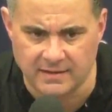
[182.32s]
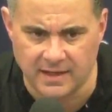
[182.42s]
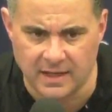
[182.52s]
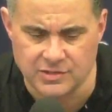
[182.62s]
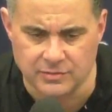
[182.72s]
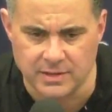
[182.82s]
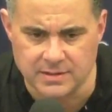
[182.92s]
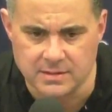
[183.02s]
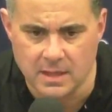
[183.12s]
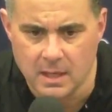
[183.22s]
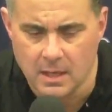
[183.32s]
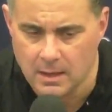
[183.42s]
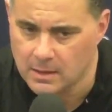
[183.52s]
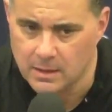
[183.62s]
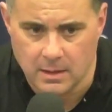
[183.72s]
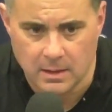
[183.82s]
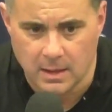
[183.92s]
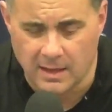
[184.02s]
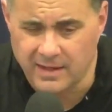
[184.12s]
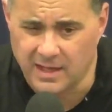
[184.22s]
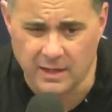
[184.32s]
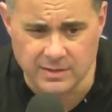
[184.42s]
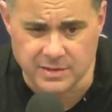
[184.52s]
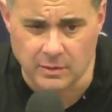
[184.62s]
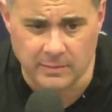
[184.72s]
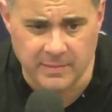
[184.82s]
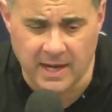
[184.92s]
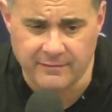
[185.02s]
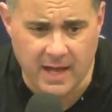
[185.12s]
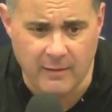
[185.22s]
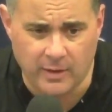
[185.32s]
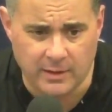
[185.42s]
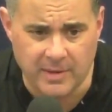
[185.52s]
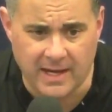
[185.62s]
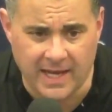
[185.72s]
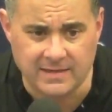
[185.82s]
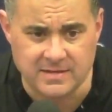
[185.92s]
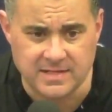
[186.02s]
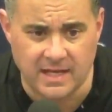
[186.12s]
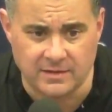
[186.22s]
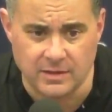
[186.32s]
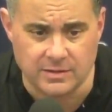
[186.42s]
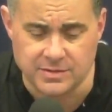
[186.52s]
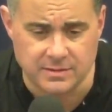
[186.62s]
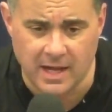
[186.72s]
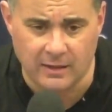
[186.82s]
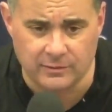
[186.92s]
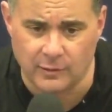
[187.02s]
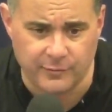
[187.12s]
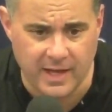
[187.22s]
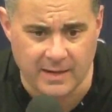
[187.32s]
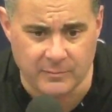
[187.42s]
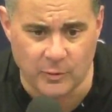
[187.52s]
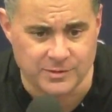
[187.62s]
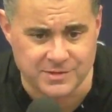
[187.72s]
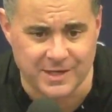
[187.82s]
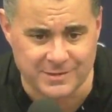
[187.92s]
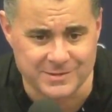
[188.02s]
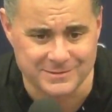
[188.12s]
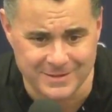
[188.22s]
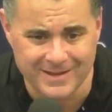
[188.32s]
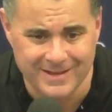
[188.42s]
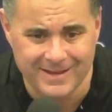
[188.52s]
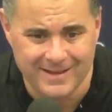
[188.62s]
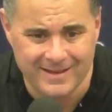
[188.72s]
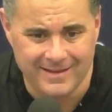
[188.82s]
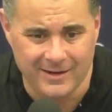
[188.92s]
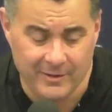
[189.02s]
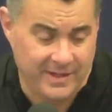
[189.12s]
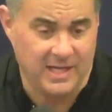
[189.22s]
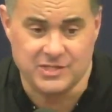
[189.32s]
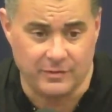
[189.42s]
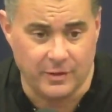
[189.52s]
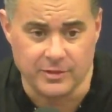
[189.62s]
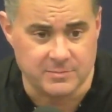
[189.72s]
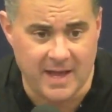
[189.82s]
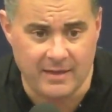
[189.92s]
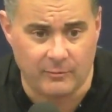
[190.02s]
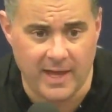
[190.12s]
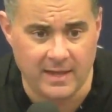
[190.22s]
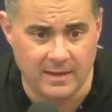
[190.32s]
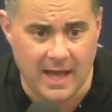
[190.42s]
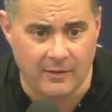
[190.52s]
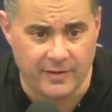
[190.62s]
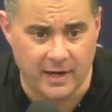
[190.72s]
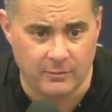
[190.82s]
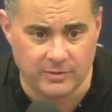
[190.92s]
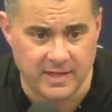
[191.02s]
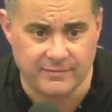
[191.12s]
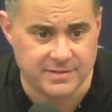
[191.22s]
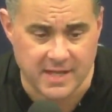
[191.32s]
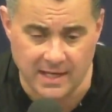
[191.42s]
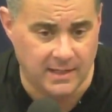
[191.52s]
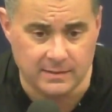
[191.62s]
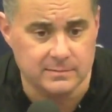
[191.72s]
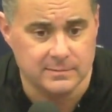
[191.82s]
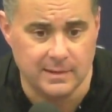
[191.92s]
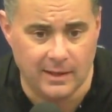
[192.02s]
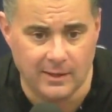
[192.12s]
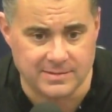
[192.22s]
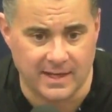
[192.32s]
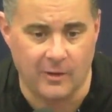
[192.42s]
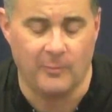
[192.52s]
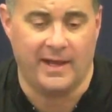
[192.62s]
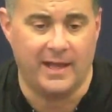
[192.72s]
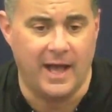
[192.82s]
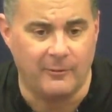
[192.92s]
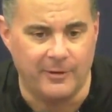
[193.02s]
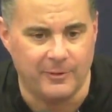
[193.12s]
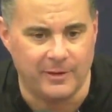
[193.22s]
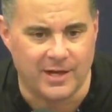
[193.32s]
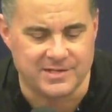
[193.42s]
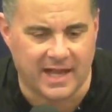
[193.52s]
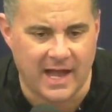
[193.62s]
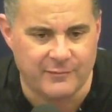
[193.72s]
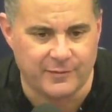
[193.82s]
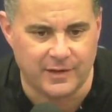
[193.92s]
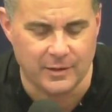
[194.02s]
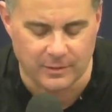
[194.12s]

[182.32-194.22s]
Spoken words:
injuries. I think at Arizona, man, I went about 8 to 10 years, and I don't know if we had more than 6. And each of those, by the way, out there were devastating. It's like, oh, my God, we lost a guy for the year.